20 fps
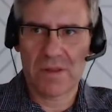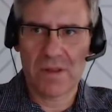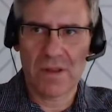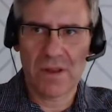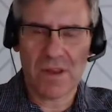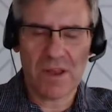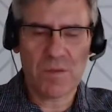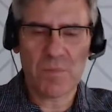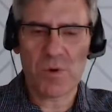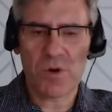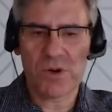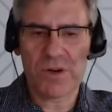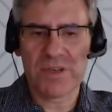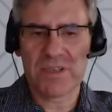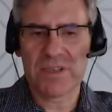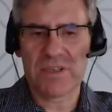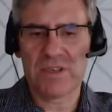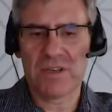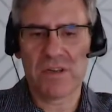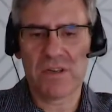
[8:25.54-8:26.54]
labor is
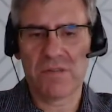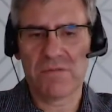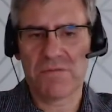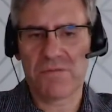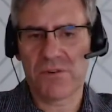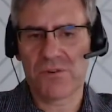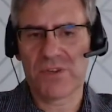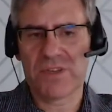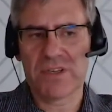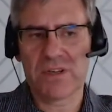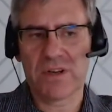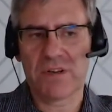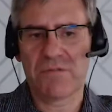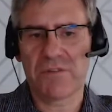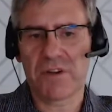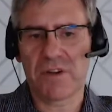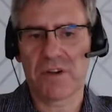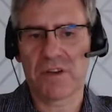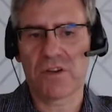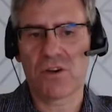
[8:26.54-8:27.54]
still a very
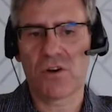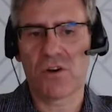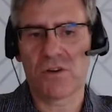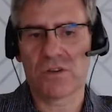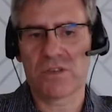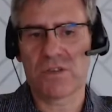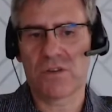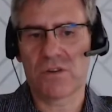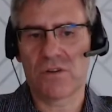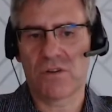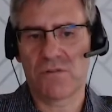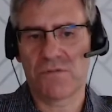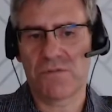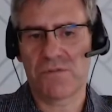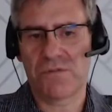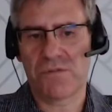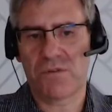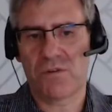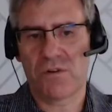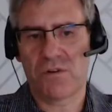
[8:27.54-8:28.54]
significant cost of
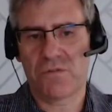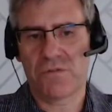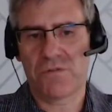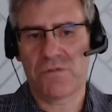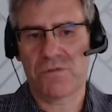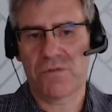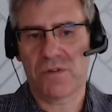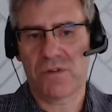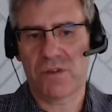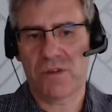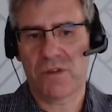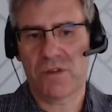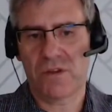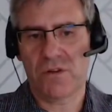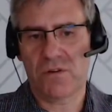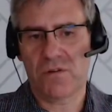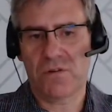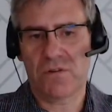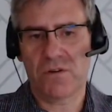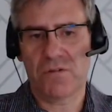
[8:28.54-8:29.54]

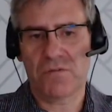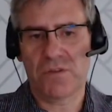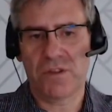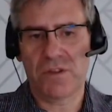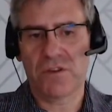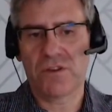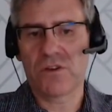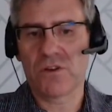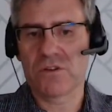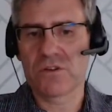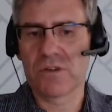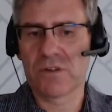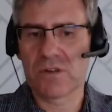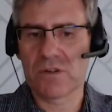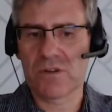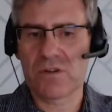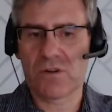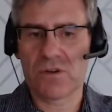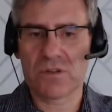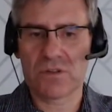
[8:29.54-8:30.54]
the total
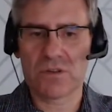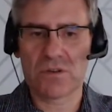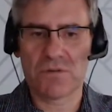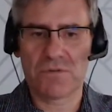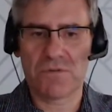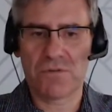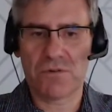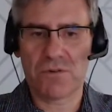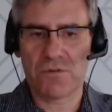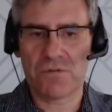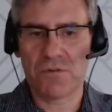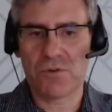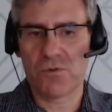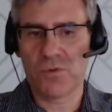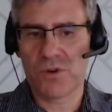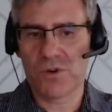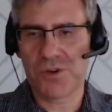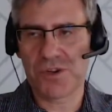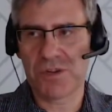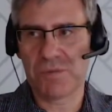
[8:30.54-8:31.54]
cost of
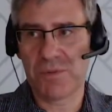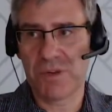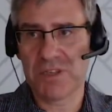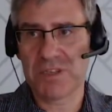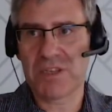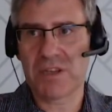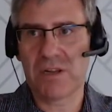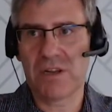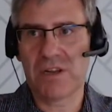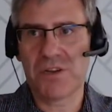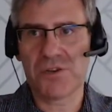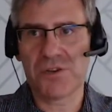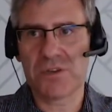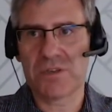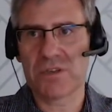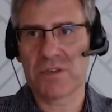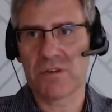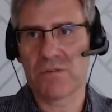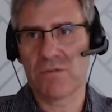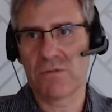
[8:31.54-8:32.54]
ownership installation.
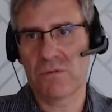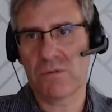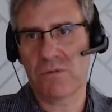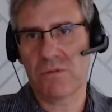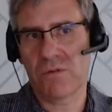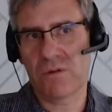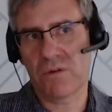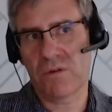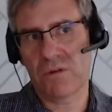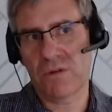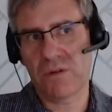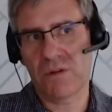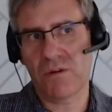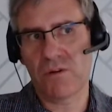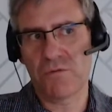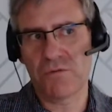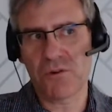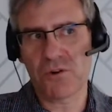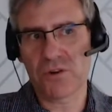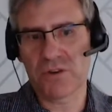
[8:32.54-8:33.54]
So
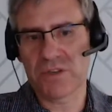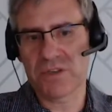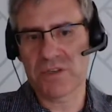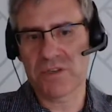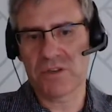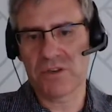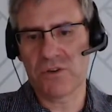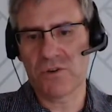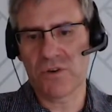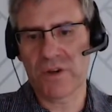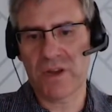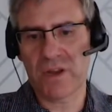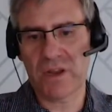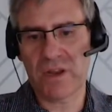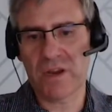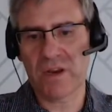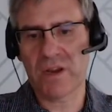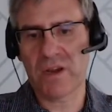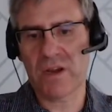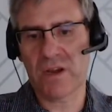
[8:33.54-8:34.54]
of course you
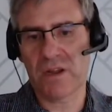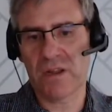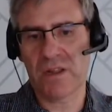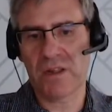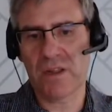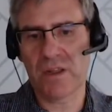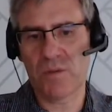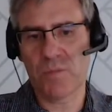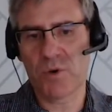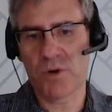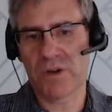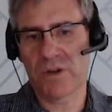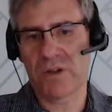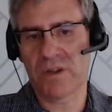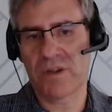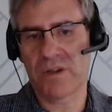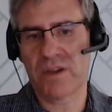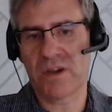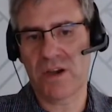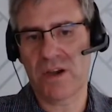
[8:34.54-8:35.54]
can cut labor
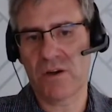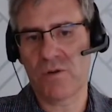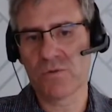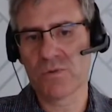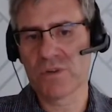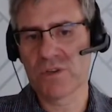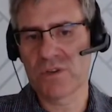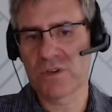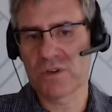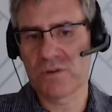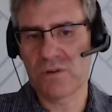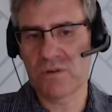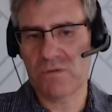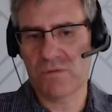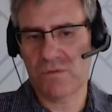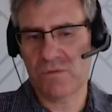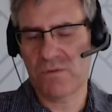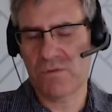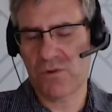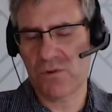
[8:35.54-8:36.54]
down
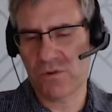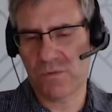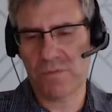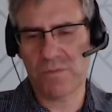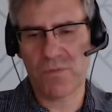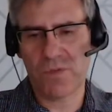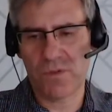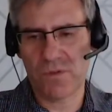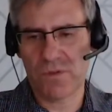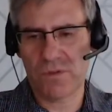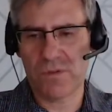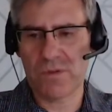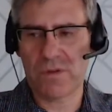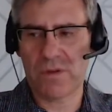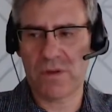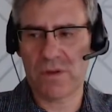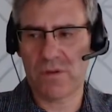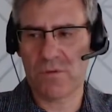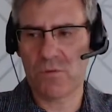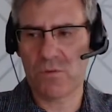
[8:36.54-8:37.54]
for
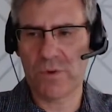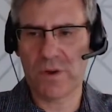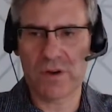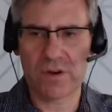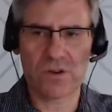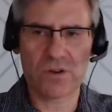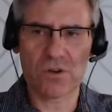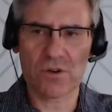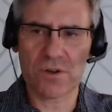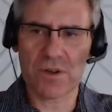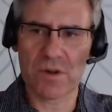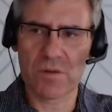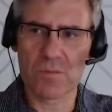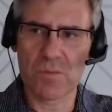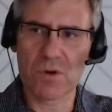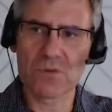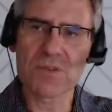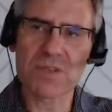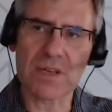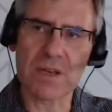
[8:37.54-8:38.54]
we are talking
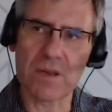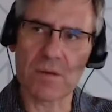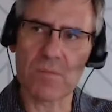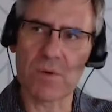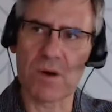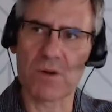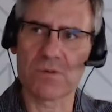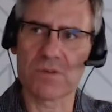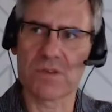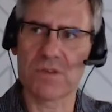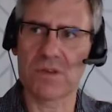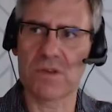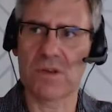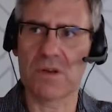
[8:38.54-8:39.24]
mostly about